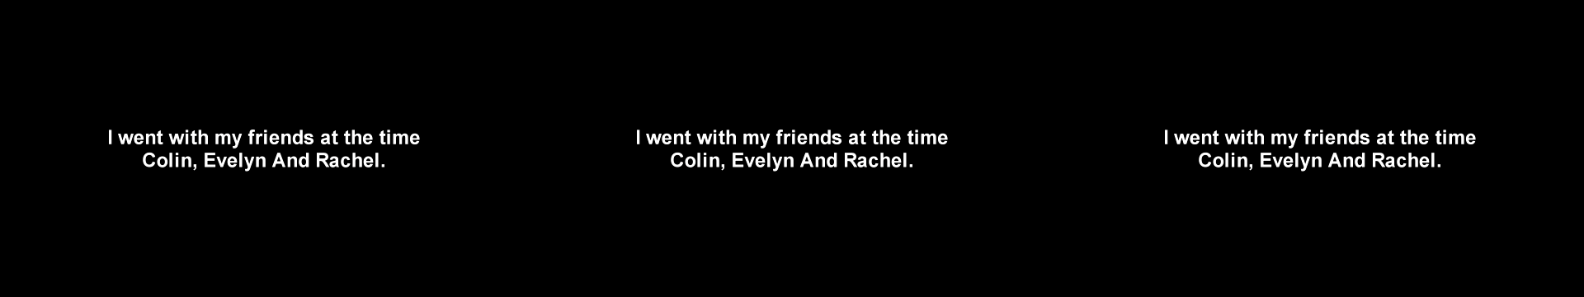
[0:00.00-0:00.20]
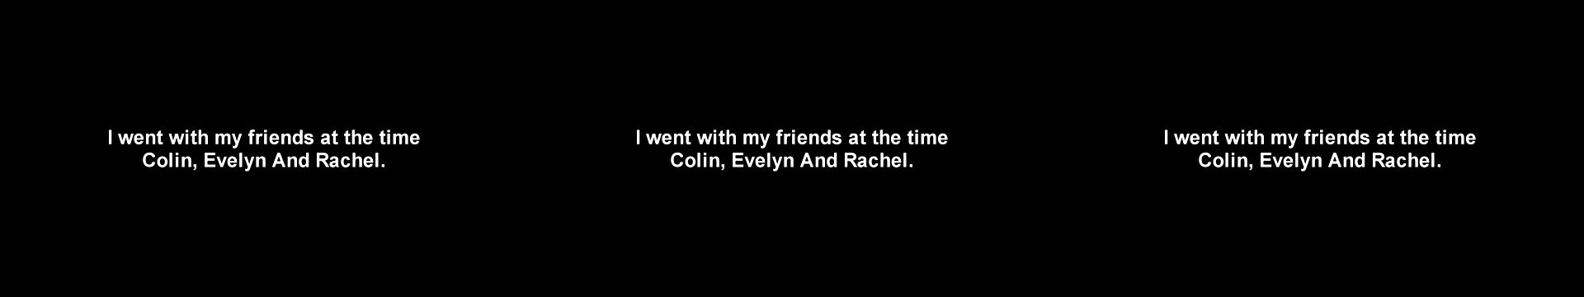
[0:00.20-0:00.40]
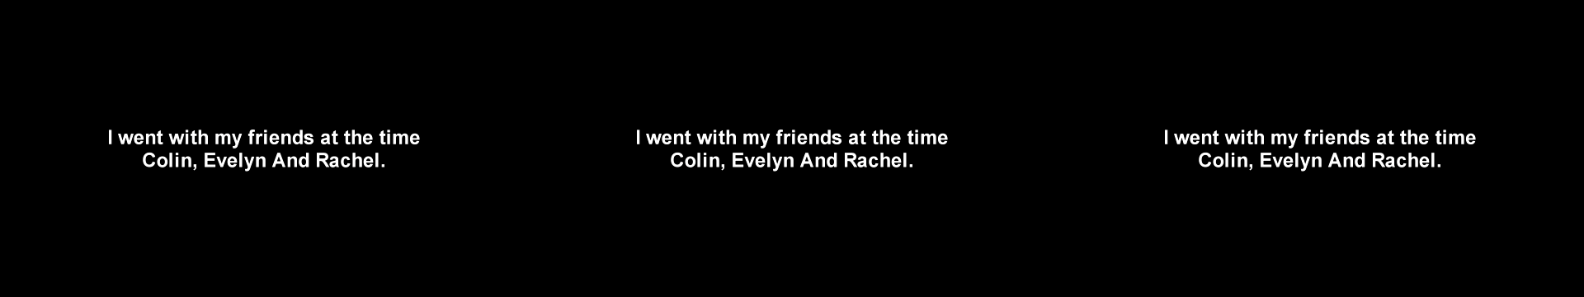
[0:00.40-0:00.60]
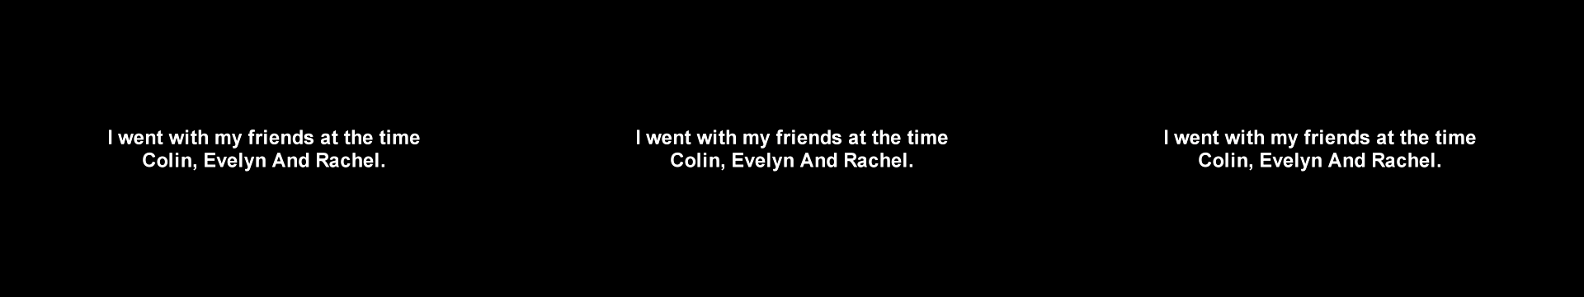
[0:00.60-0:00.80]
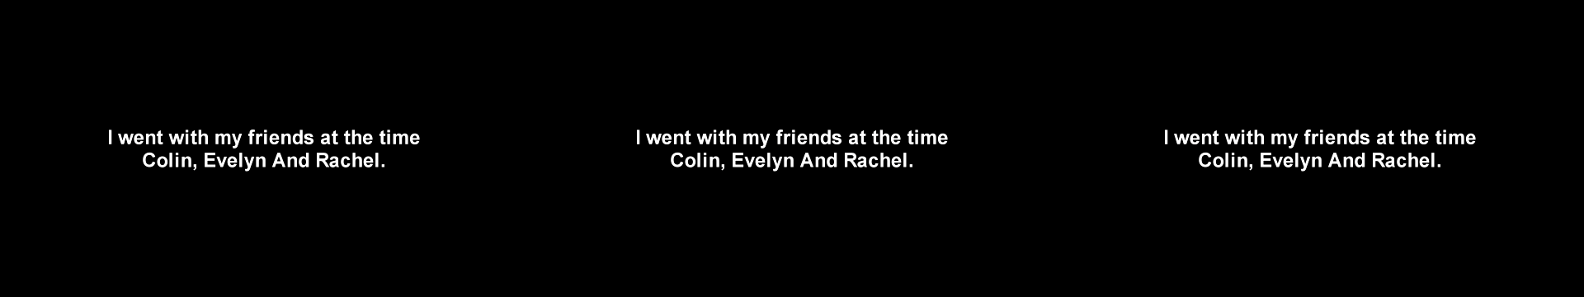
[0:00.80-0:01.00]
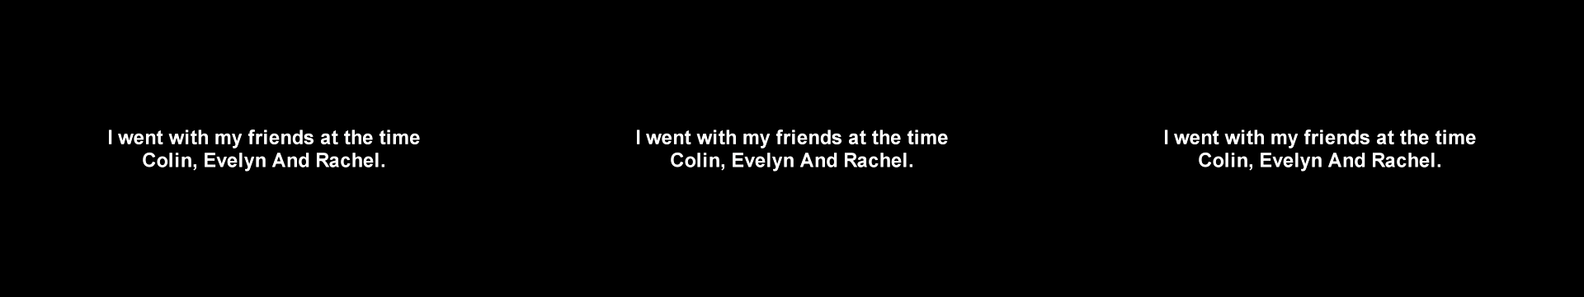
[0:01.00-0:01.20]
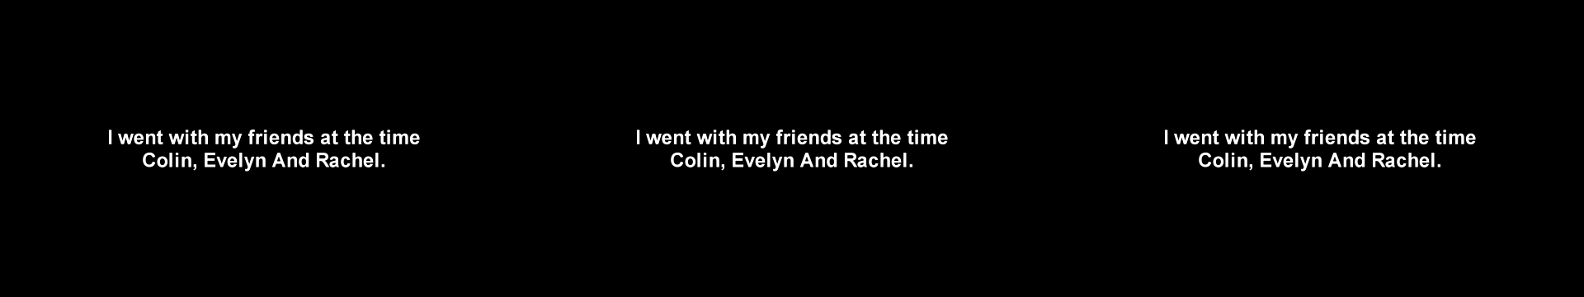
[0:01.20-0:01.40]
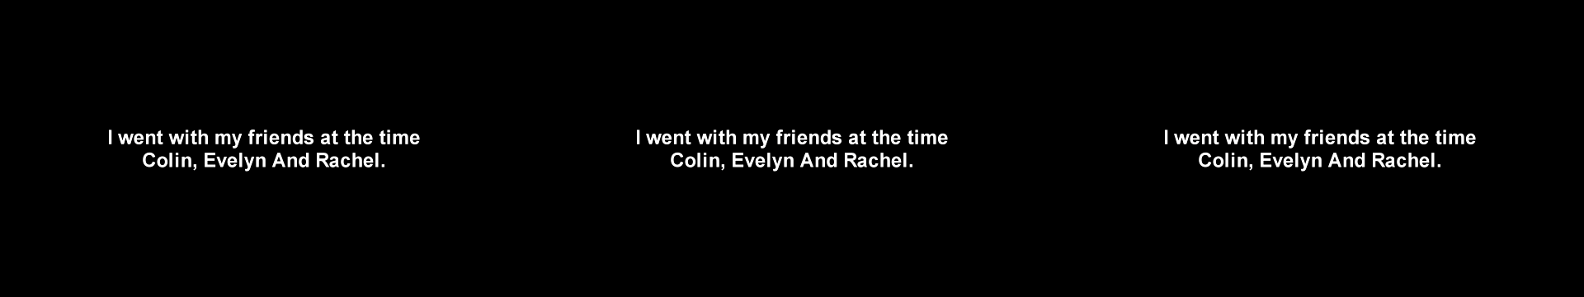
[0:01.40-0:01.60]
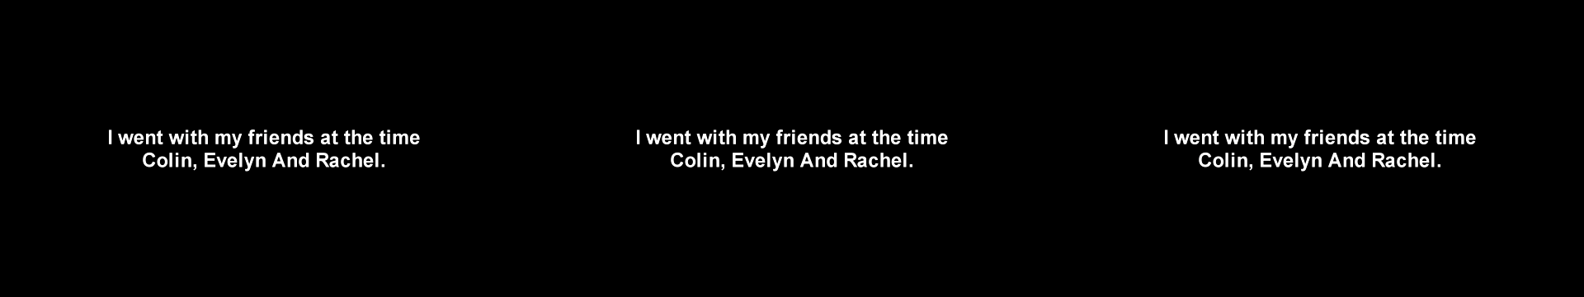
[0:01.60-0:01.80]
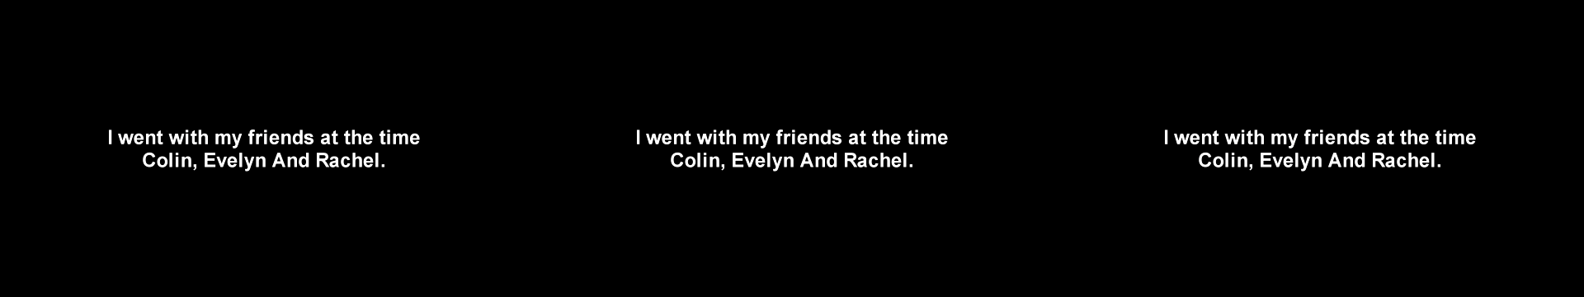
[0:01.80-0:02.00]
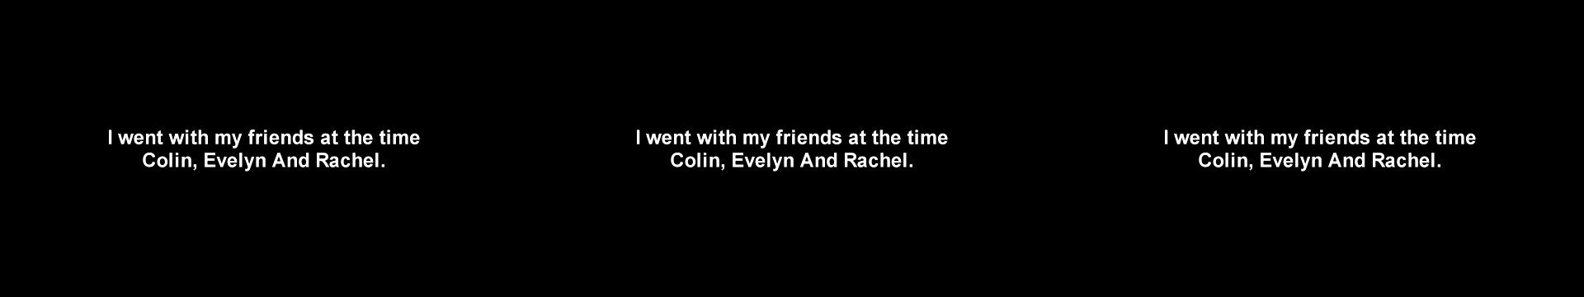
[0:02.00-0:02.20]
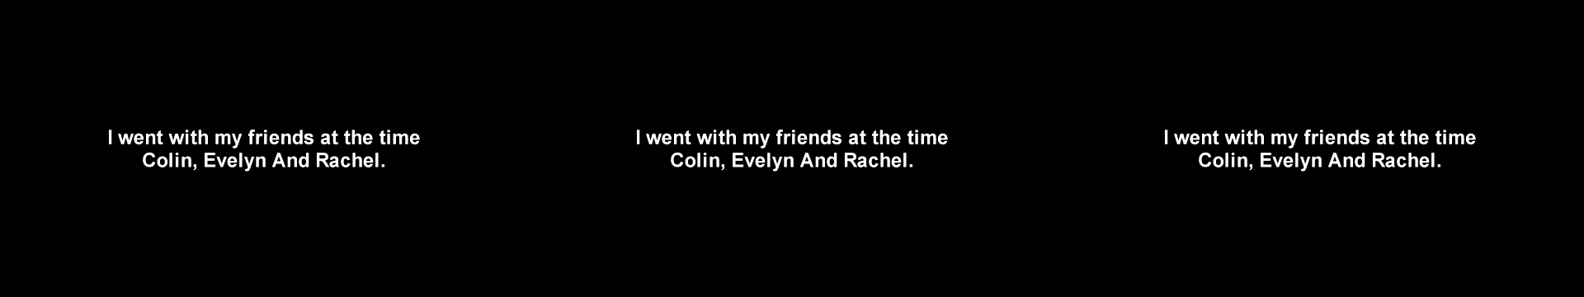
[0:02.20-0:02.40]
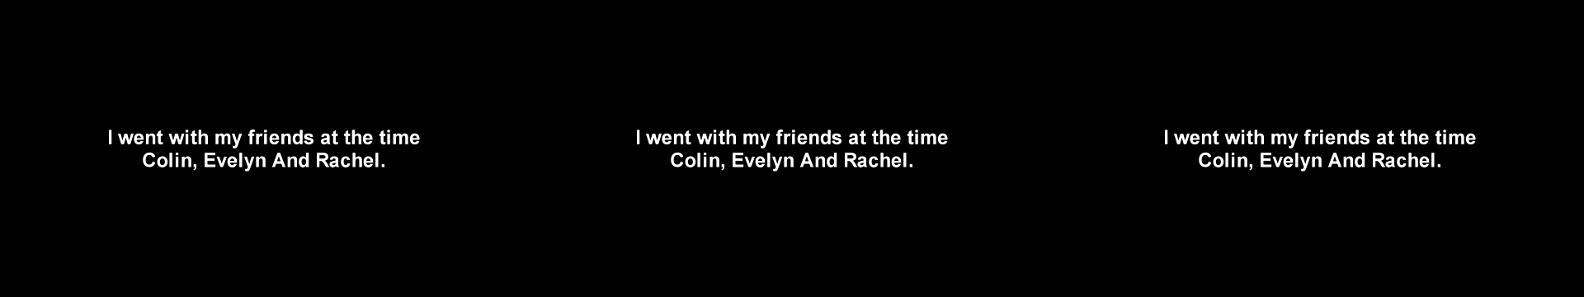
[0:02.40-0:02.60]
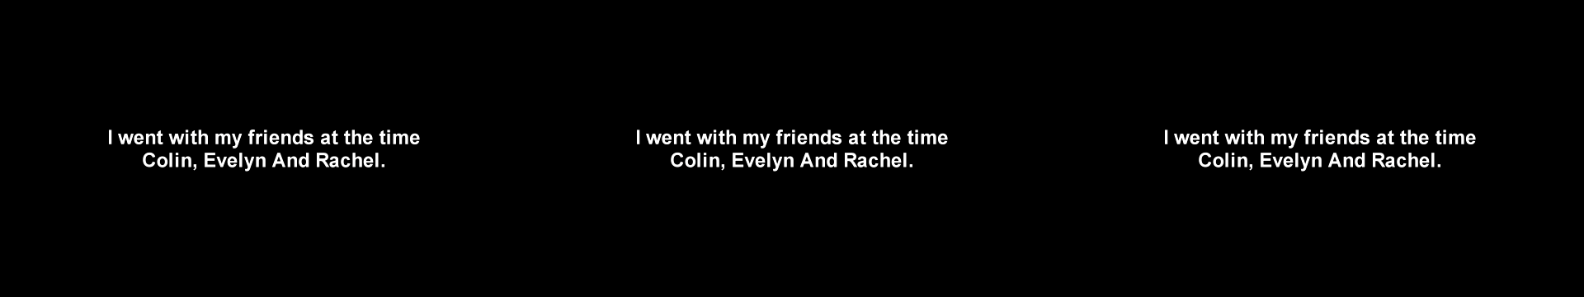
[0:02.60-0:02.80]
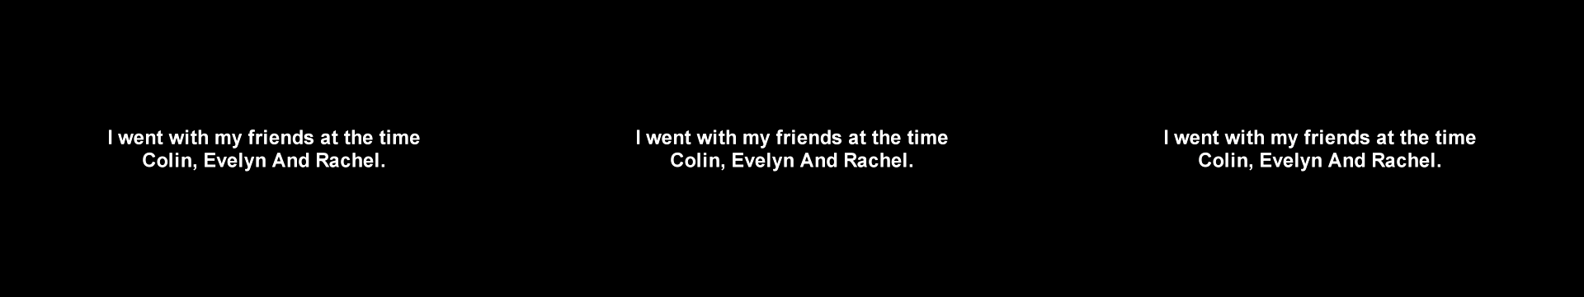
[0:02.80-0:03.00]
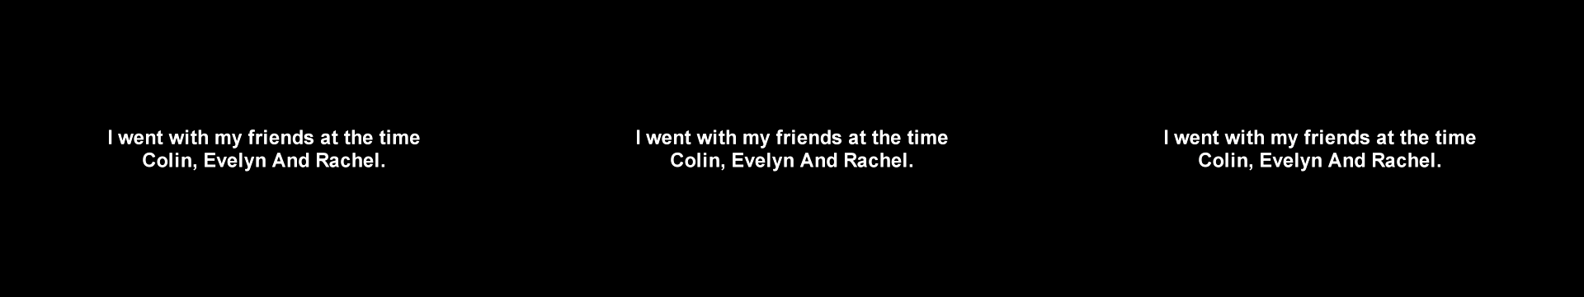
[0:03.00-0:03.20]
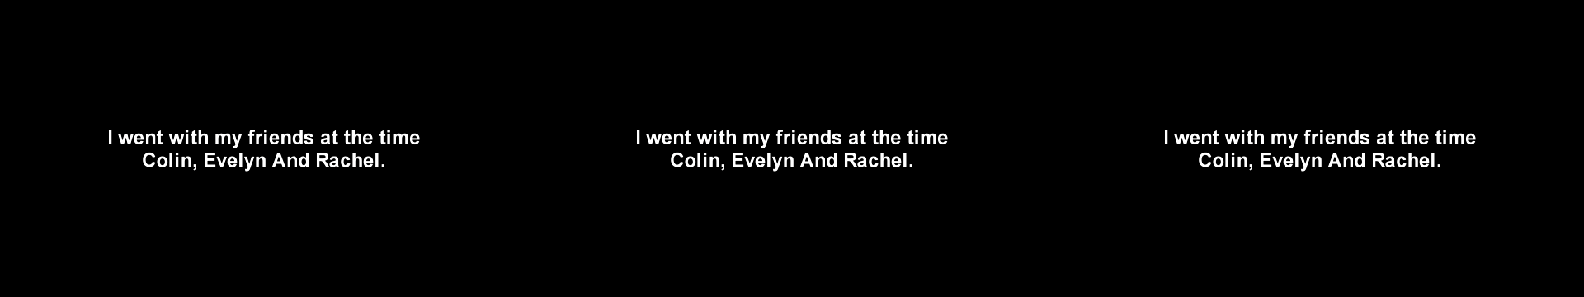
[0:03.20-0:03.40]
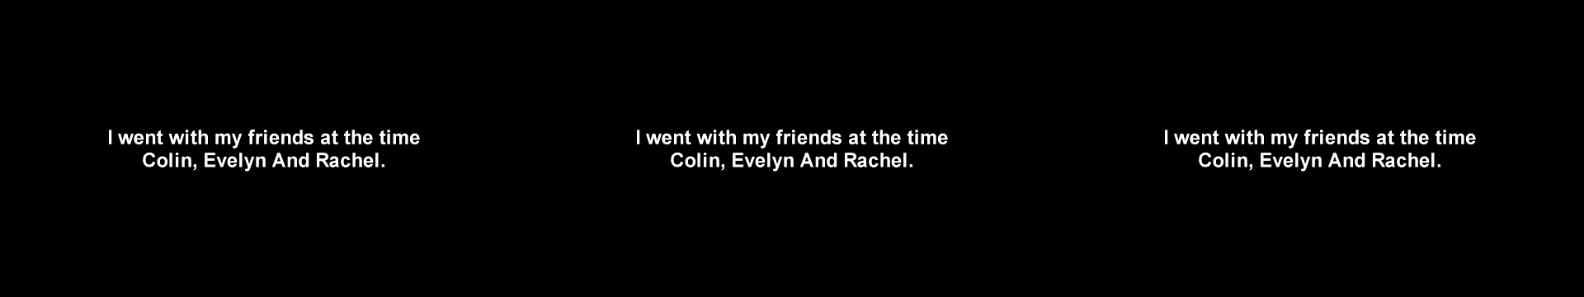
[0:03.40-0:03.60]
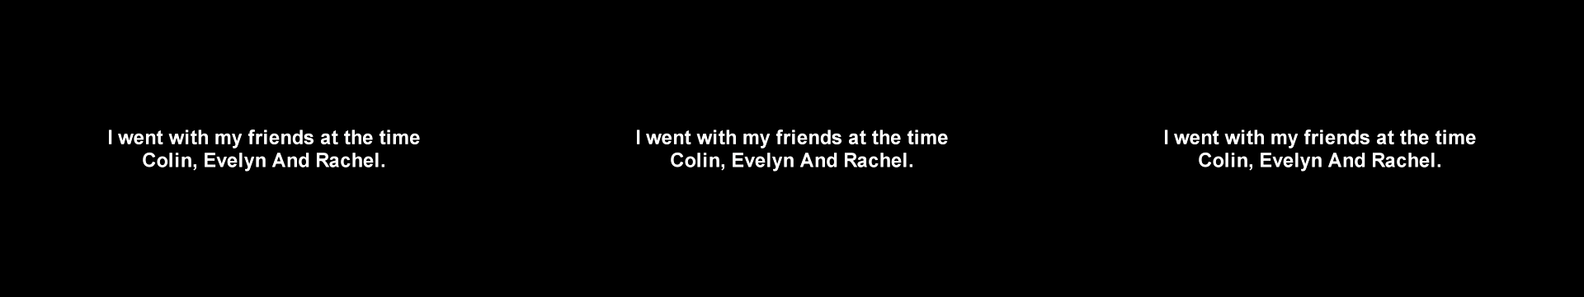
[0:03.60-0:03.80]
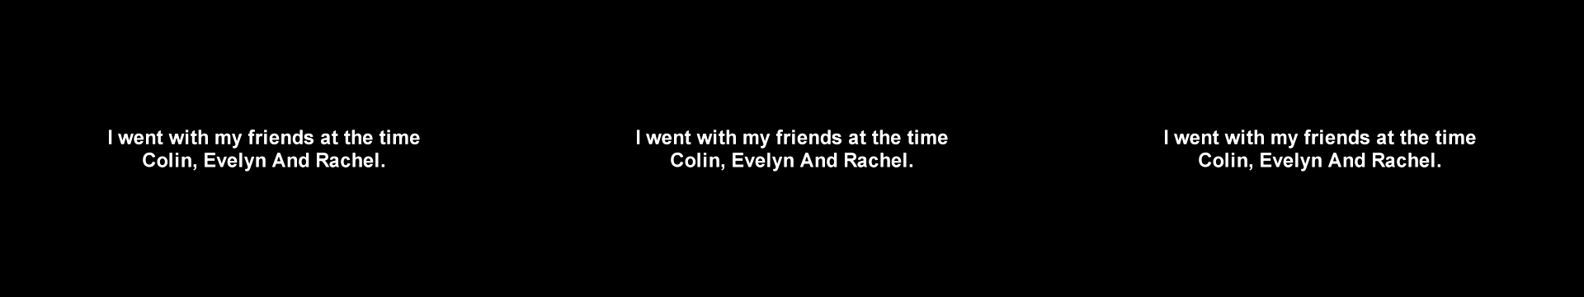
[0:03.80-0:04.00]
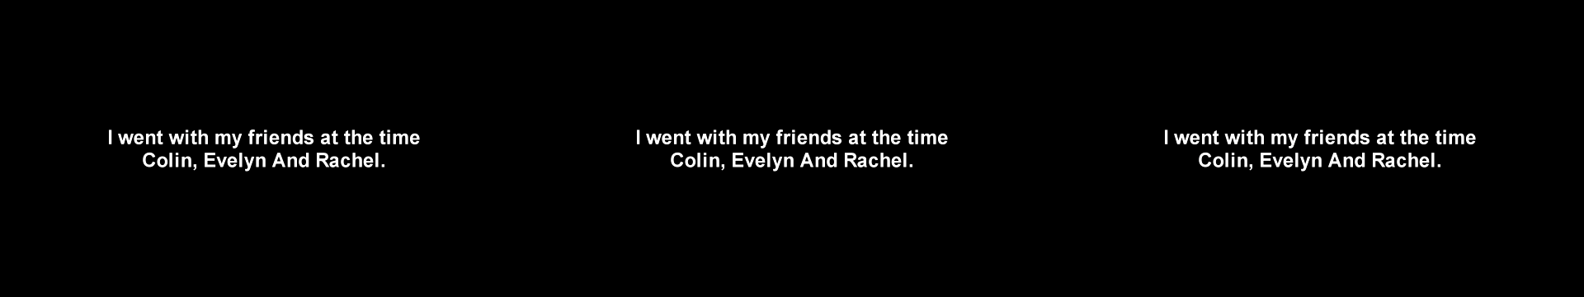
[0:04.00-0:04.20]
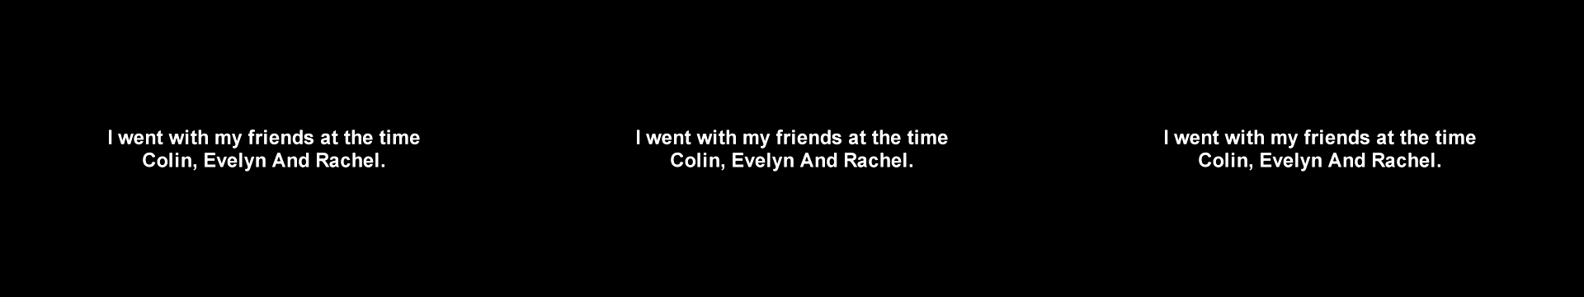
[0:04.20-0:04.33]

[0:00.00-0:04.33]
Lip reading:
No face is visible, so there are no lips to read.